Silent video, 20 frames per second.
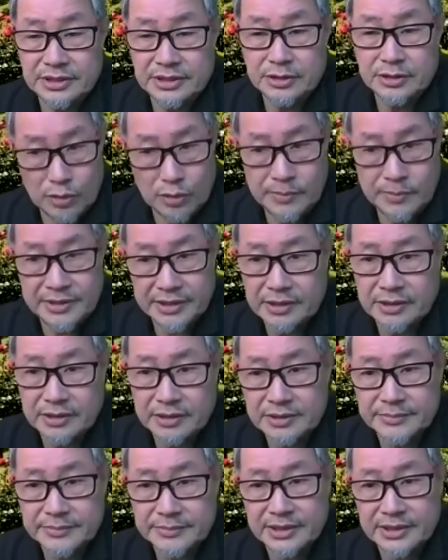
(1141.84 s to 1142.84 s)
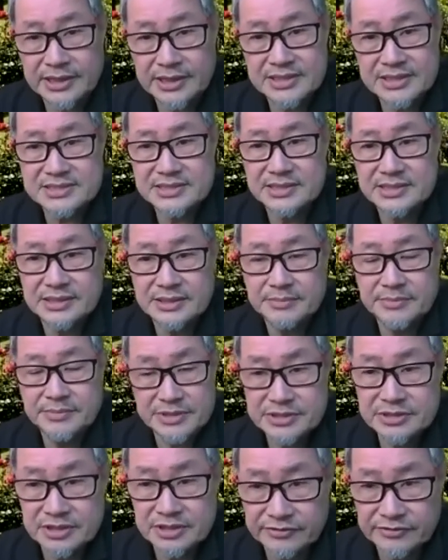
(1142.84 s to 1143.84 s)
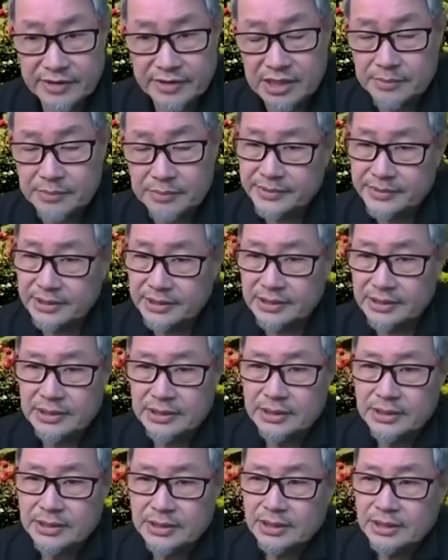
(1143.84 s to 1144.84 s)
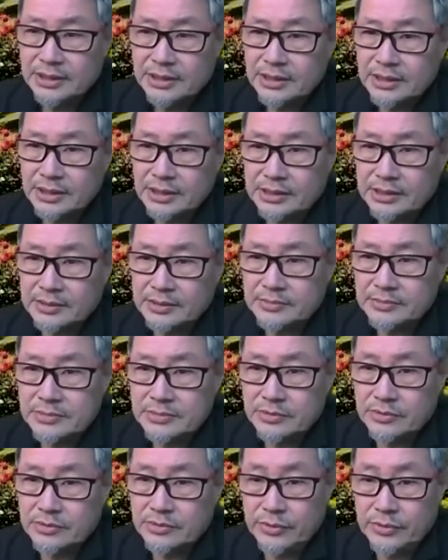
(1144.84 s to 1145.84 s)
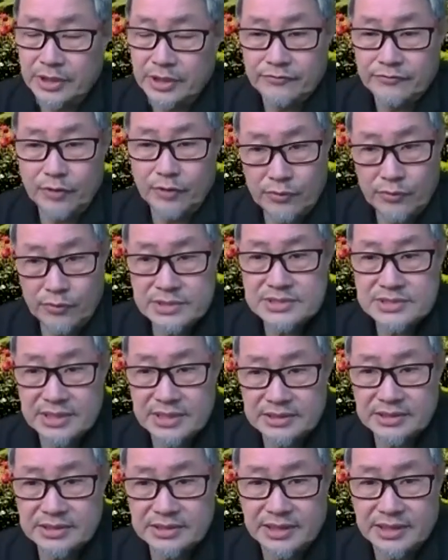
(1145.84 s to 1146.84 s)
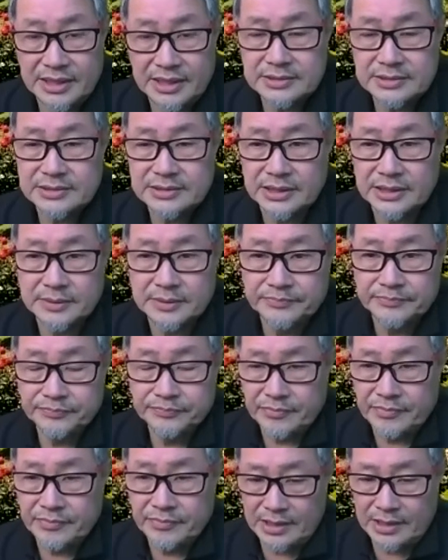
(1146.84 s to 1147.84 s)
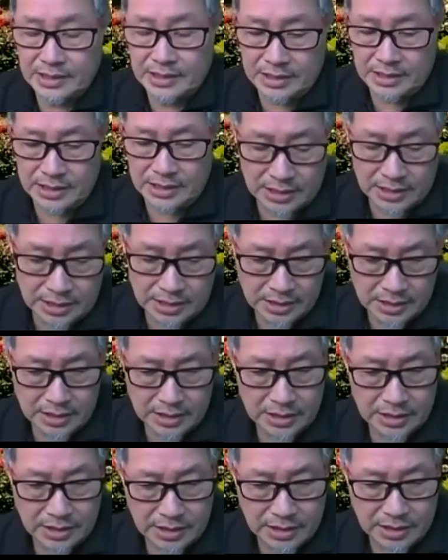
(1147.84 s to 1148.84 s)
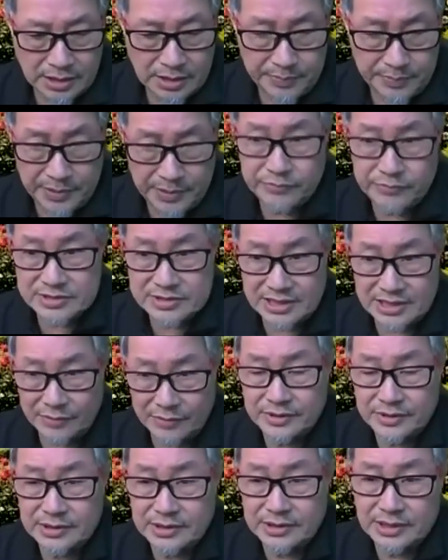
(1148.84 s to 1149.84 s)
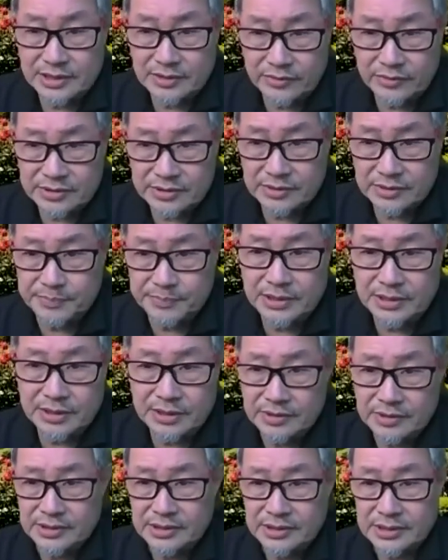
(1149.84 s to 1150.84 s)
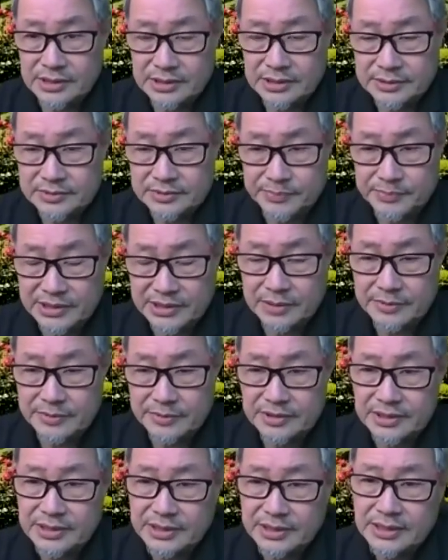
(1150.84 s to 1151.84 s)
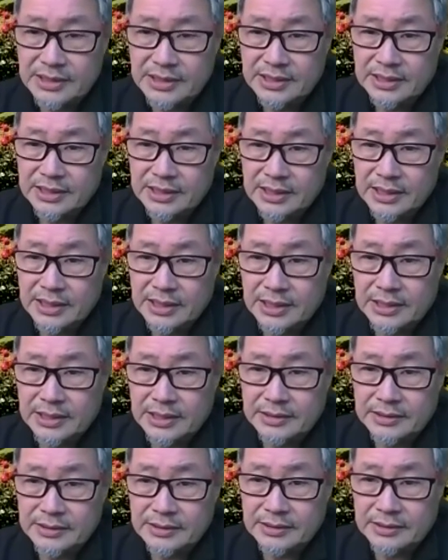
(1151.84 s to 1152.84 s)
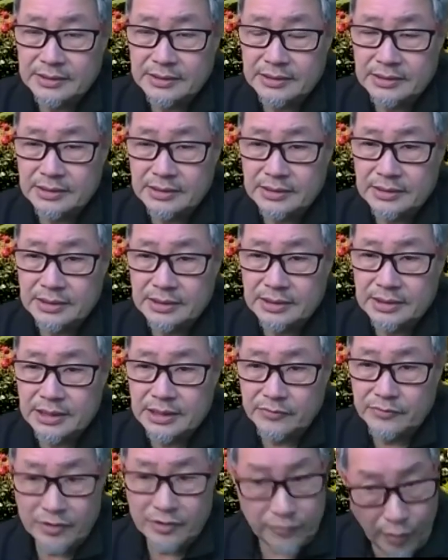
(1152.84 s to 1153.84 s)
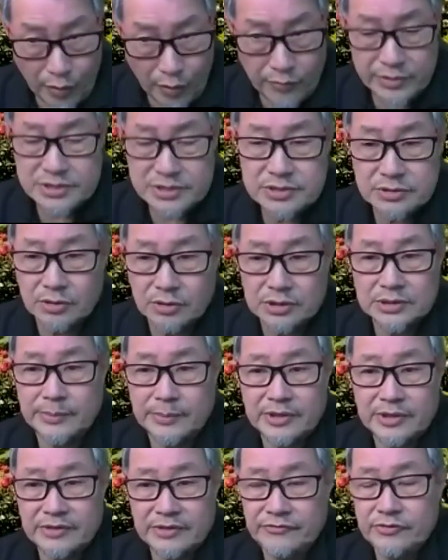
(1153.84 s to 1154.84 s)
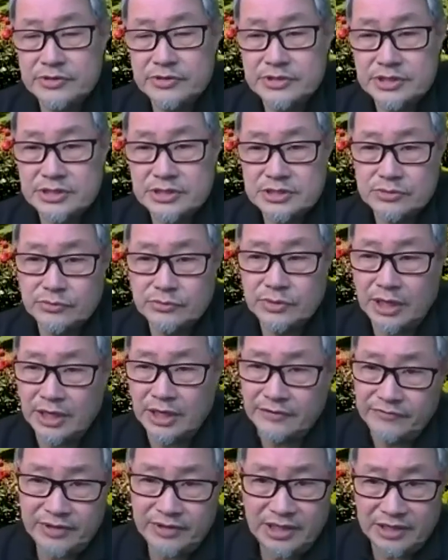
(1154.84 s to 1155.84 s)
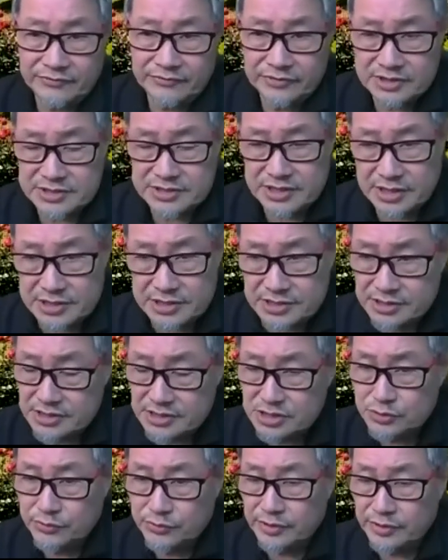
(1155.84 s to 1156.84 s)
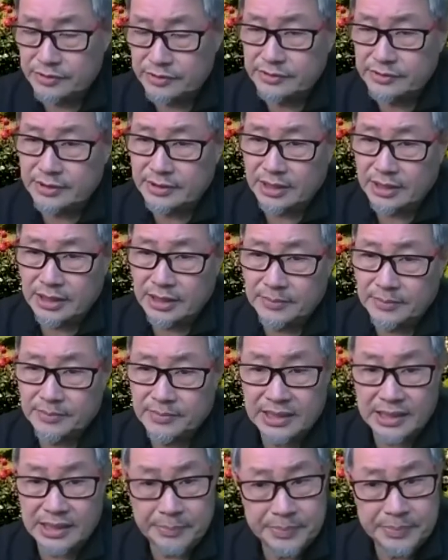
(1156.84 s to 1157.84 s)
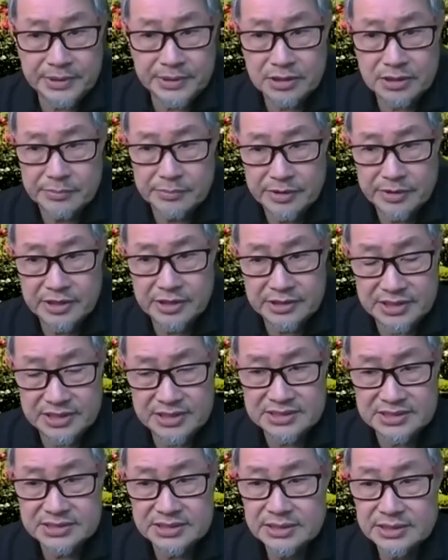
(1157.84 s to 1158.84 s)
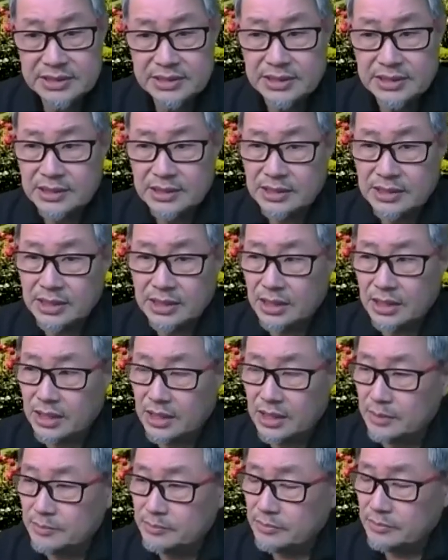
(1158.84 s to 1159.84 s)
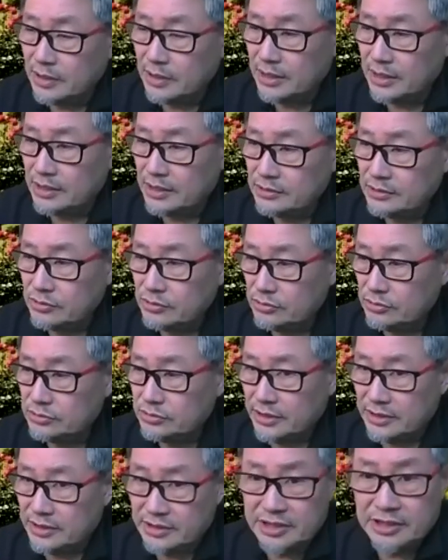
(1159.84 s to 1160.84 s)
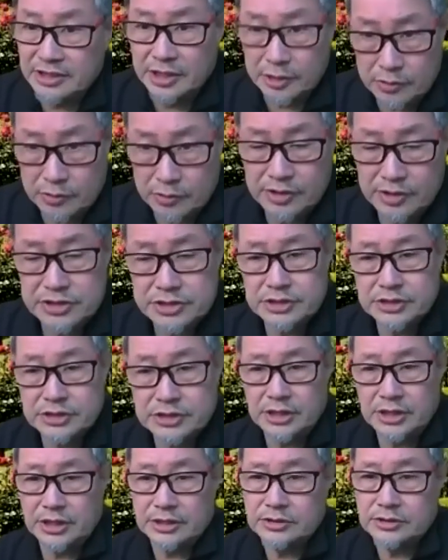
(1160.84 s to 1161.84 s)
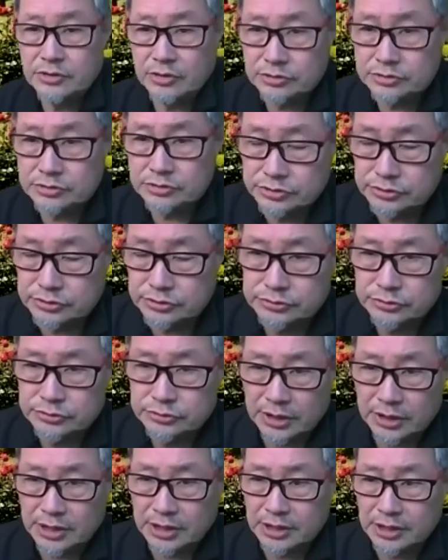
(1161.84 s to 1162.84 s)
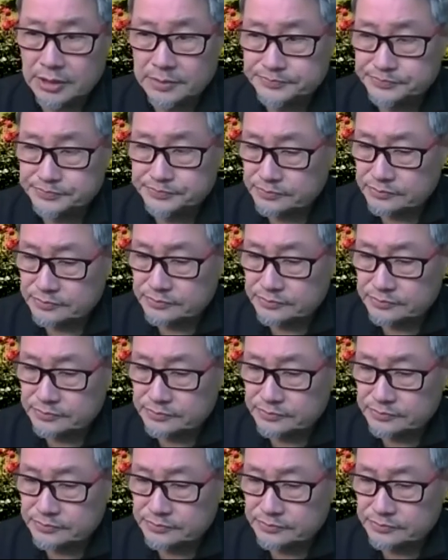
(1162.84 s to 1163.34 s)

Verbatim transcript: global economy. That's the mission of our company. And we have always stated that um, uh, we start with the with the P, with the uh, PWD, and and we've always talked about refugees. I even have discussions with um, leper communities. Mm -hmm. um, I talked in, in Indonesia. I talked to um,